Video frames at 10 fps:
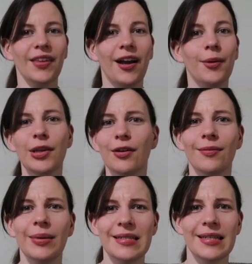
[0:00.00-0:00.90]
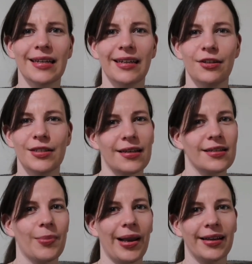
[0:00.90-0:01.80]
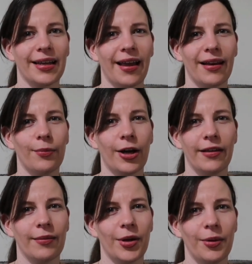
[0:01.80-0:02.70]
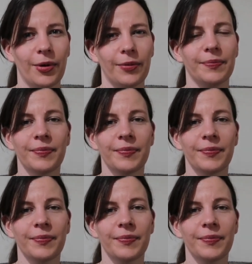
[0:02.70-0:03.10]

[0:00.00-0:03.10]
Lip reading: You can basically use it as a blanket anyway at the moment.